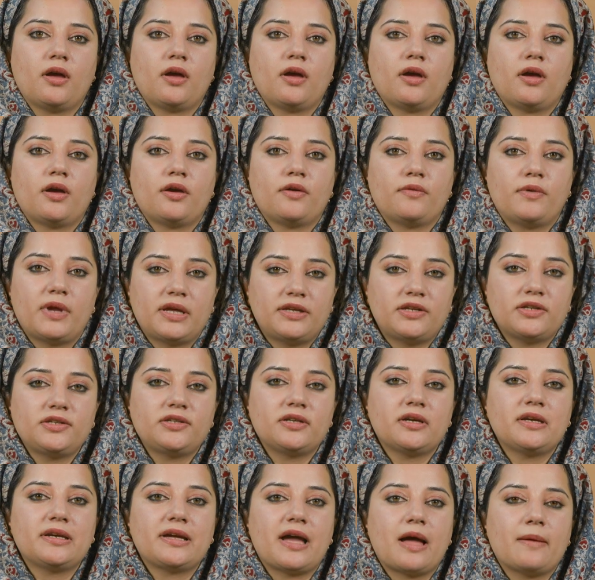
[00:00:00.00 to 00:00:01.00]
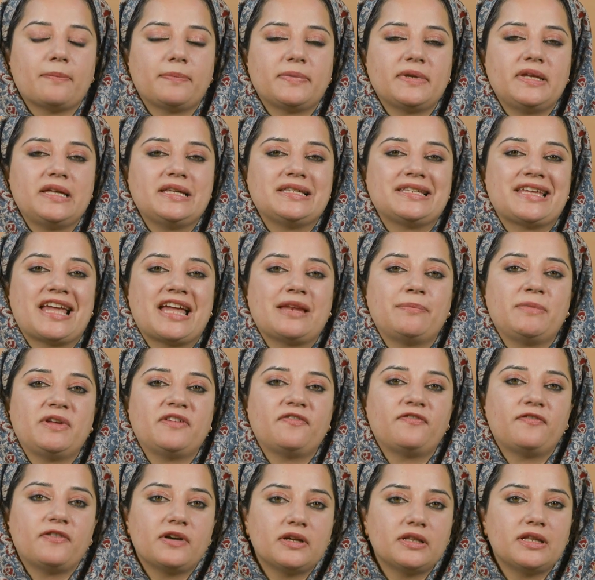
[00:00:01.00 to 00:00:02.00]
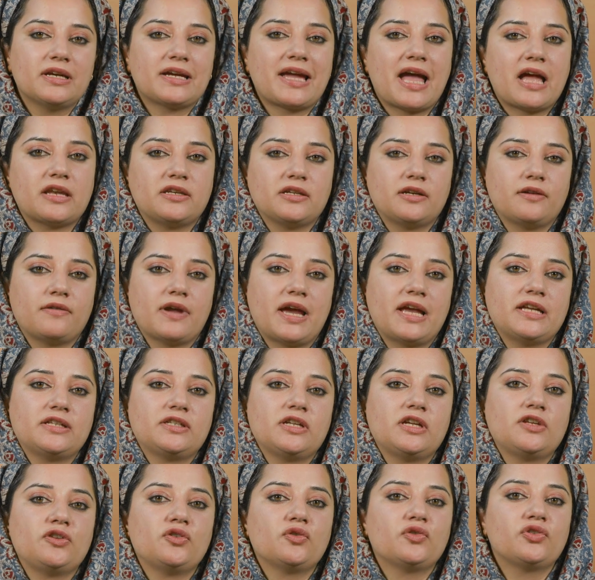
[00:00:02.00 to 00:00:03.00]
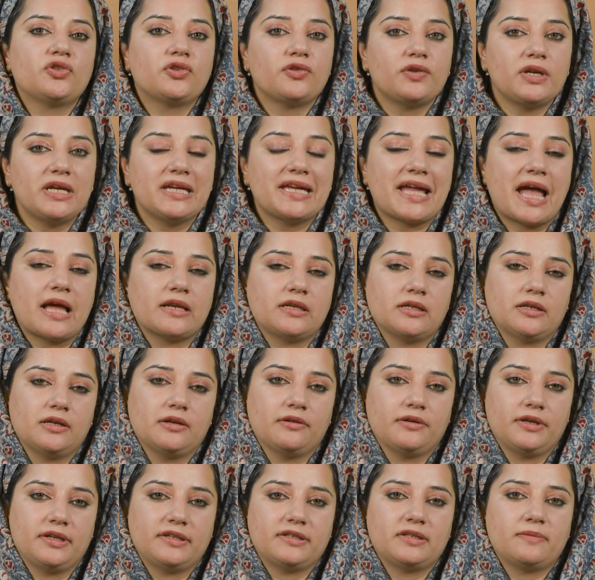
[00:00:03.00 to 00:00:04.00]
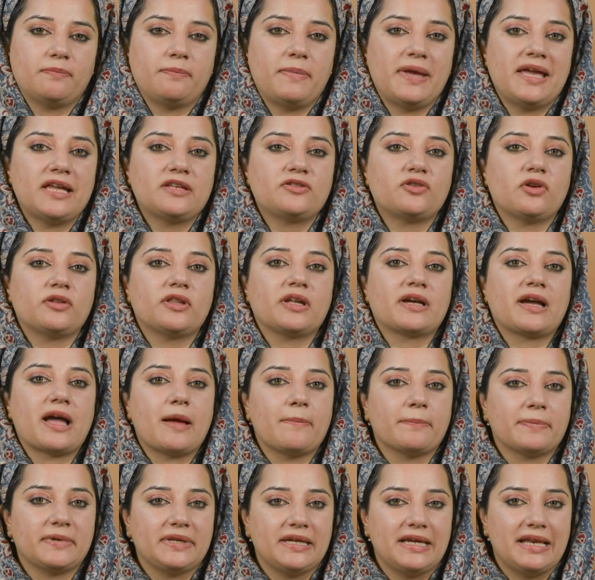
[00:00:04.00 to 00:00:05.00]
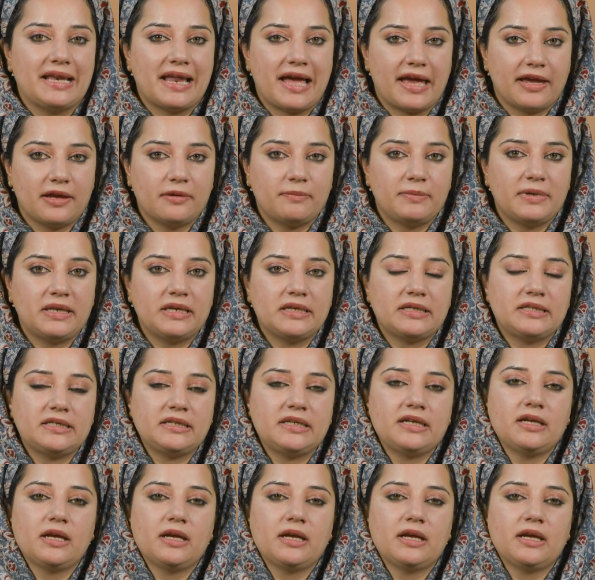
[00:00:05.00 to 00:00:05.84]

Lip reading: Registered companies can be further categorized into three categories based on the company liability